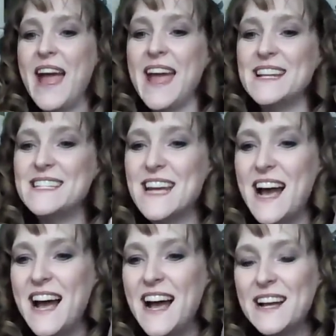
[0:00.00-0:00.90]
Hey,
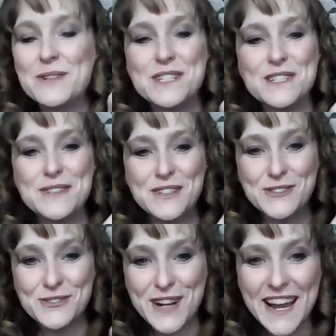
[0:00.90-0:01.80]
Doug, we're doing
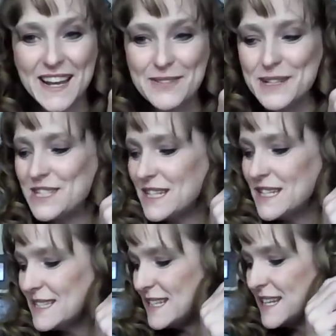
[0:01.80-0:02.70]
great. We
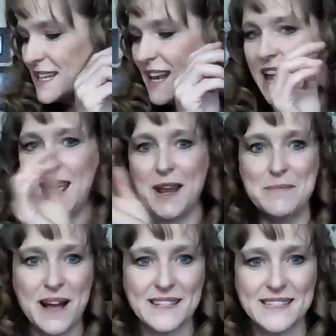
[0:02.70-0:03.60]
just did an
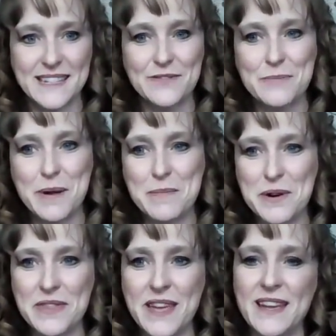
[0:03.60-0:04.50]
unboxing for my
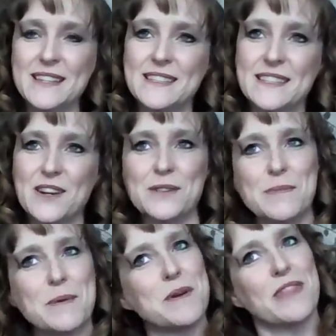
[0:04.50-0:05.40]
birthday because, you know, it's
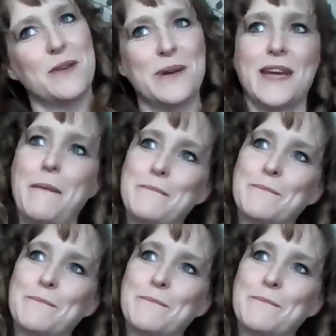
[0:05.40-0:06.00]
my birthday week.